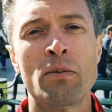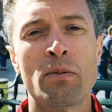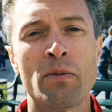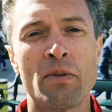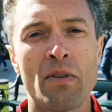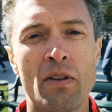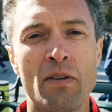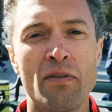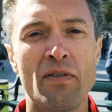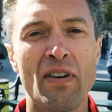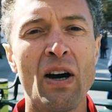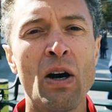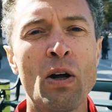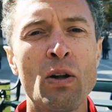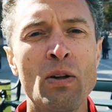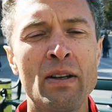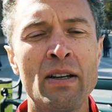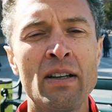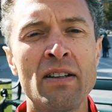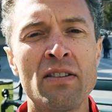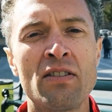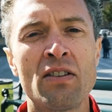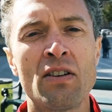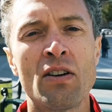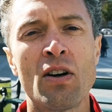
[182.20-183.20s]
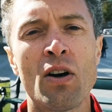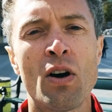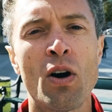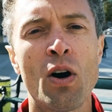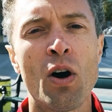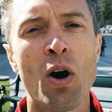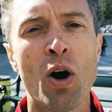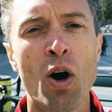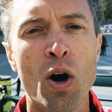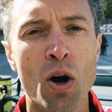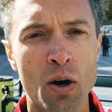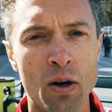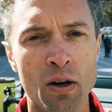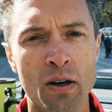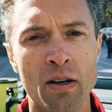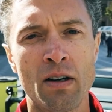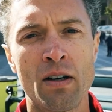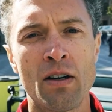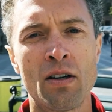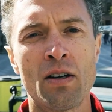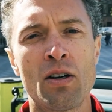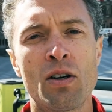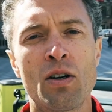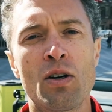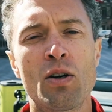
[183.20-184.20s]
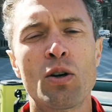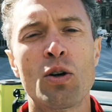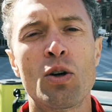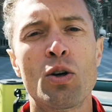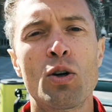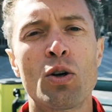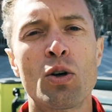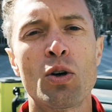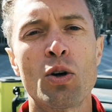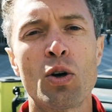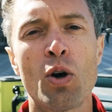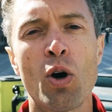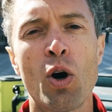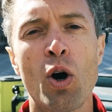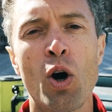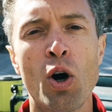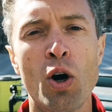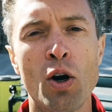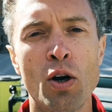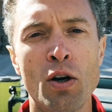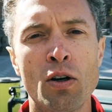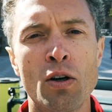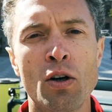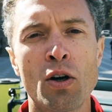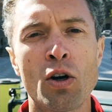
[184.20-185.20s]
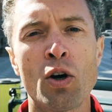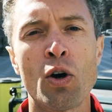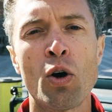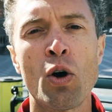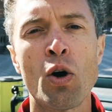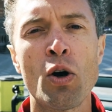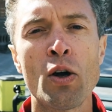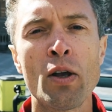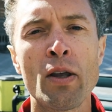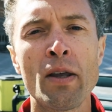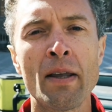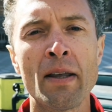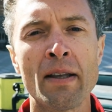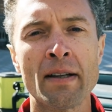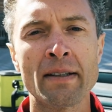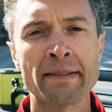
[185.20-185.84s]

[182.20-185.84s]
The vowel here is O, Råd.